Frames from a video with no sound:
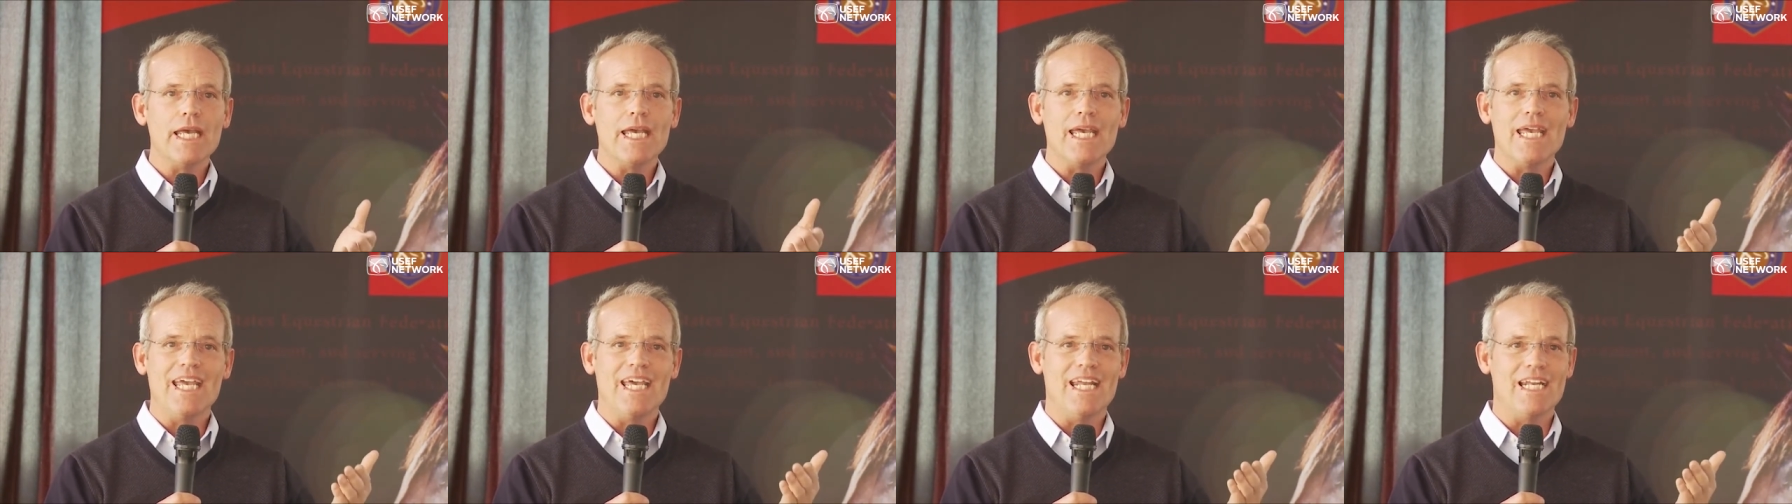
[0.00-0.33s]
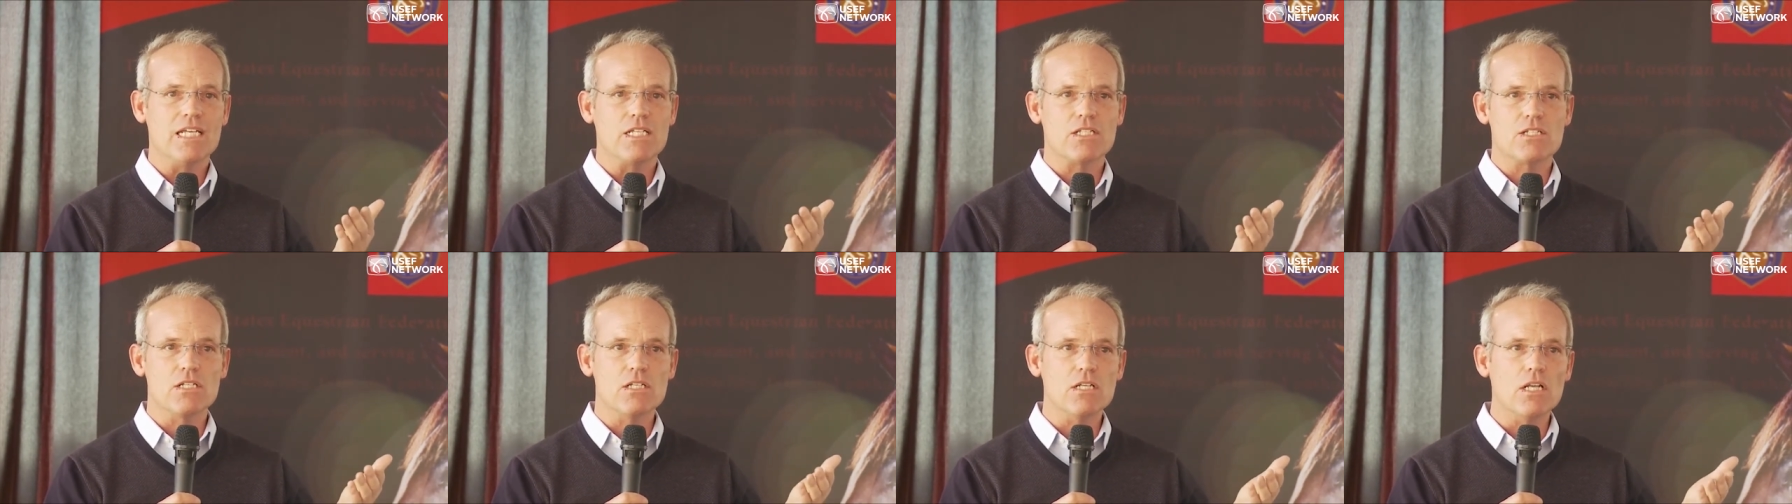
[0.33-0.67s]
It
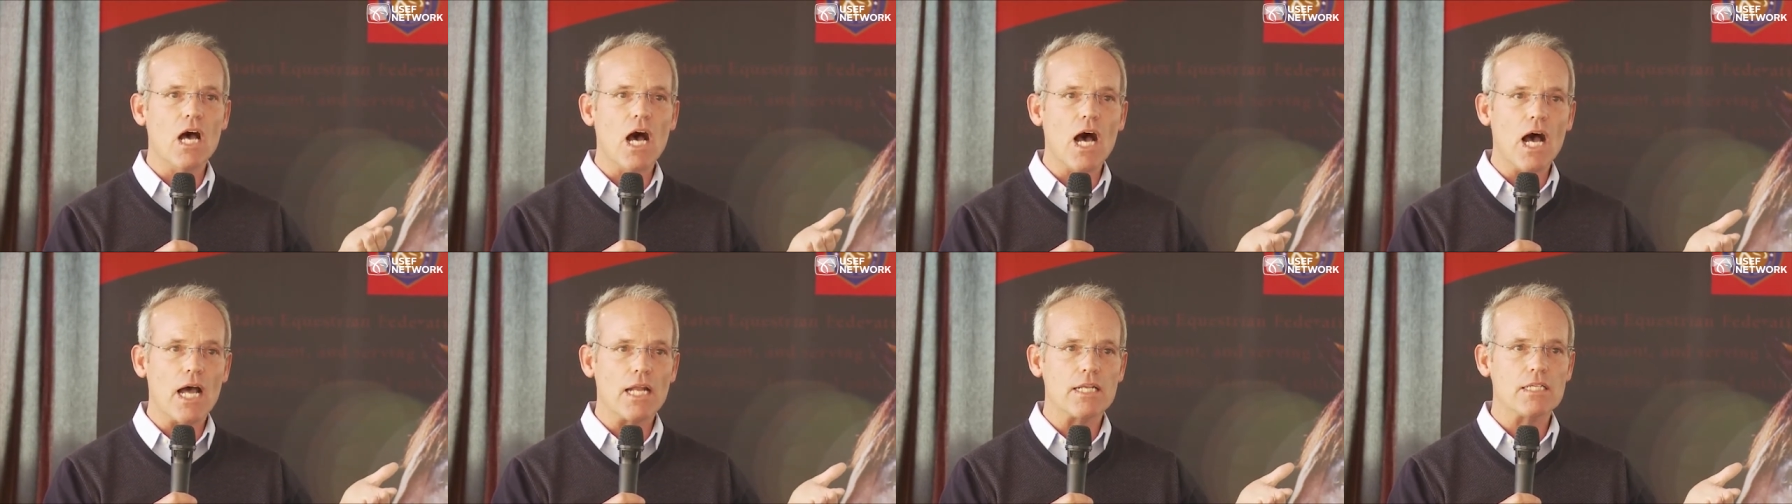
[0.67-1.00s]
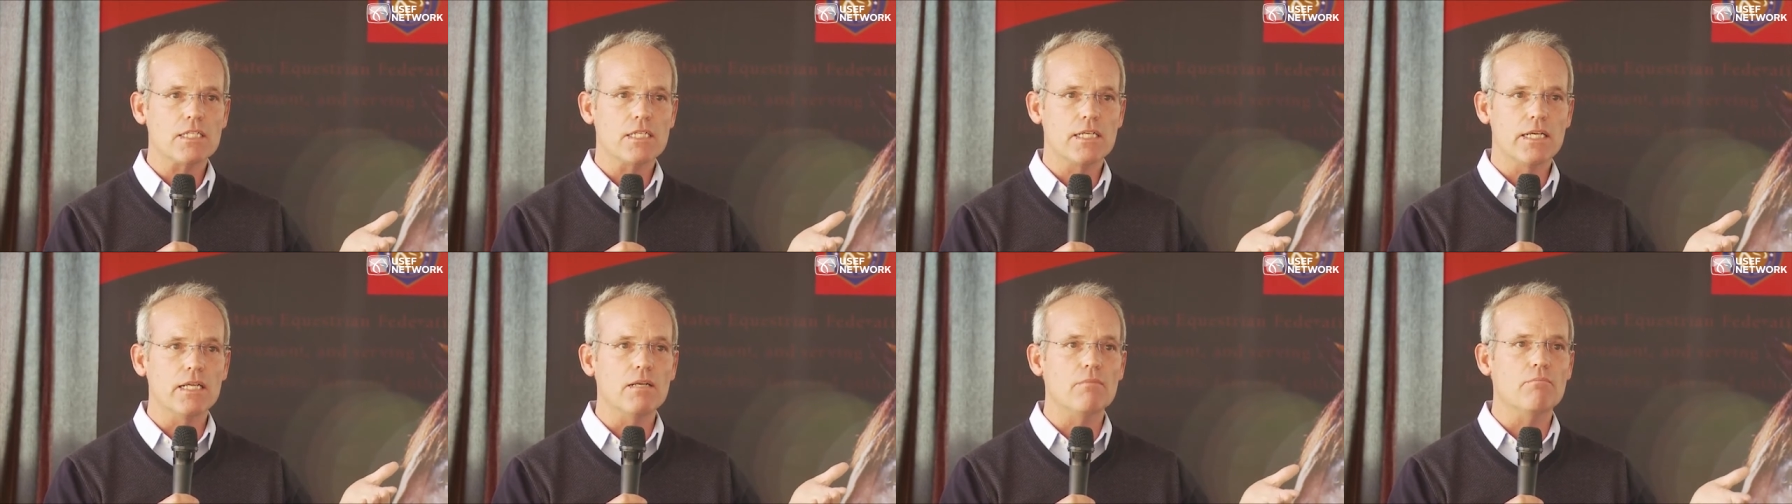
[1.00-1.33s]
is not,
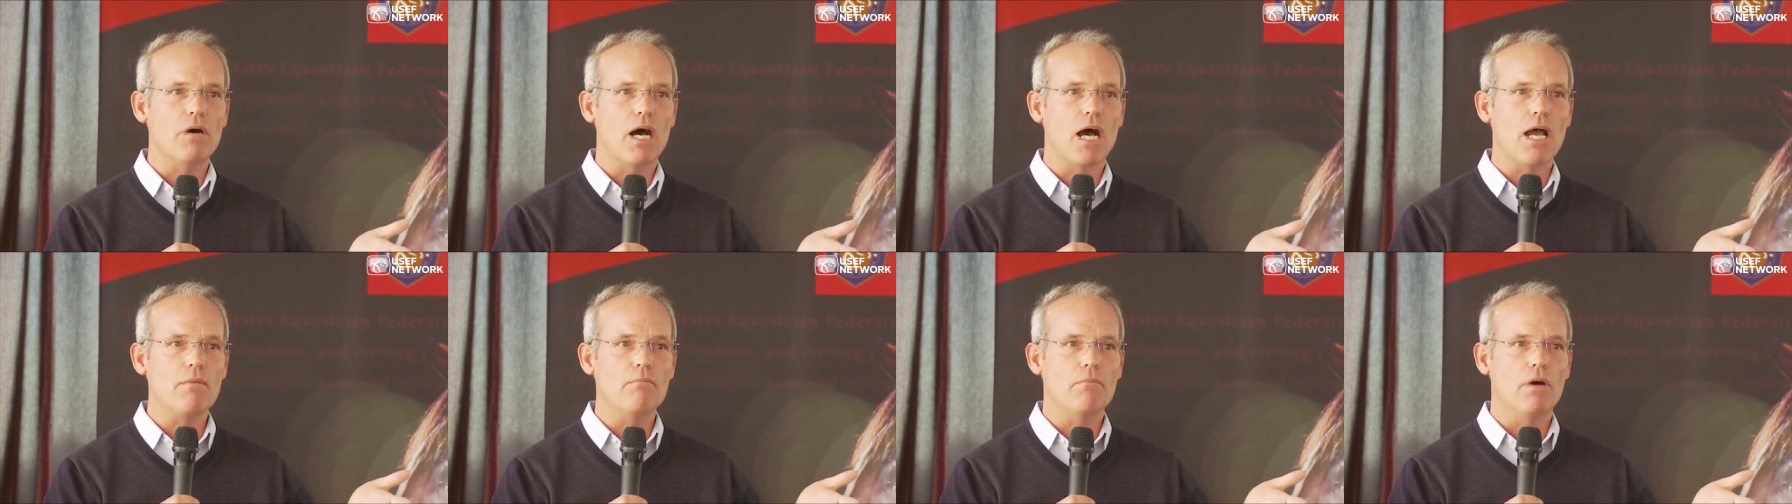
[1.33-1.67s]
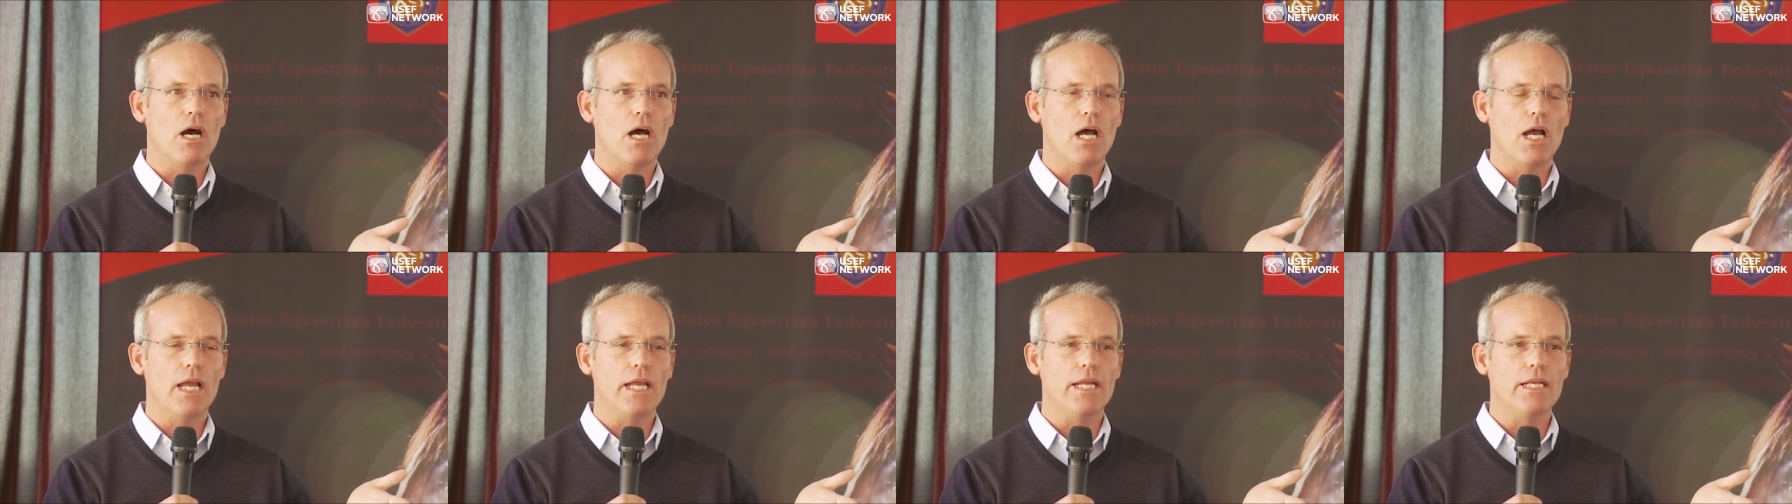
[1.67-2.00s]
in my
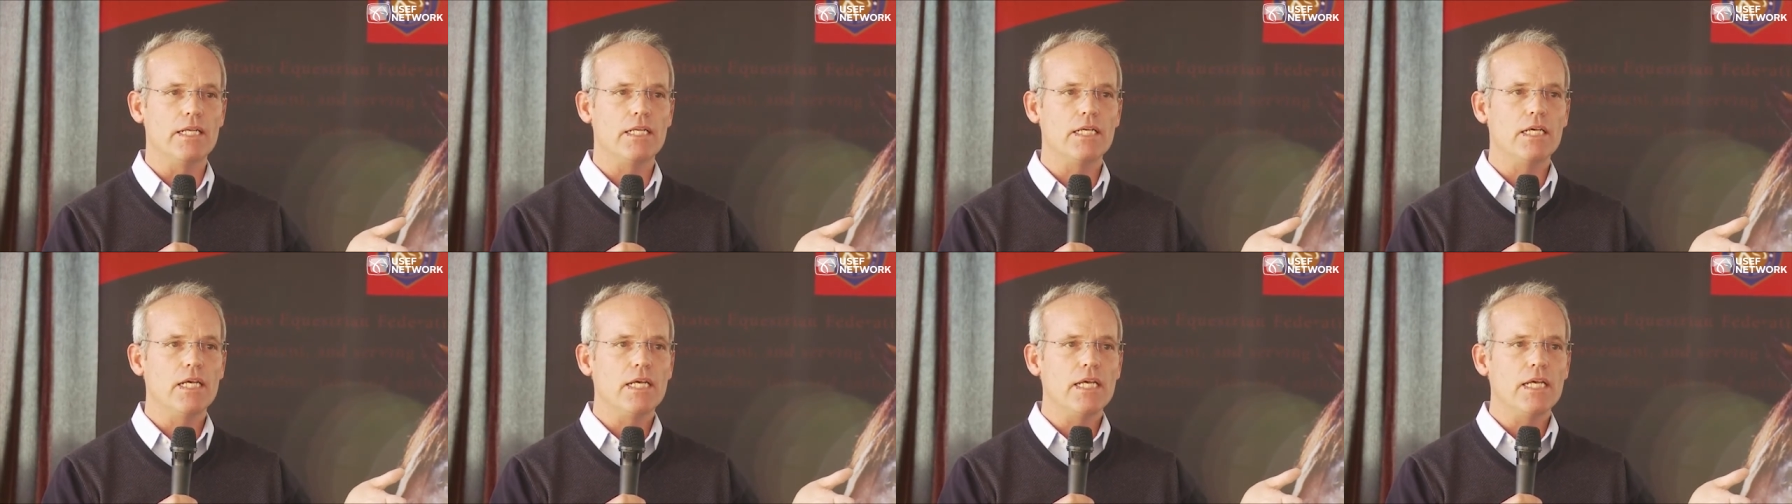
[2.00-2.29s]
mind,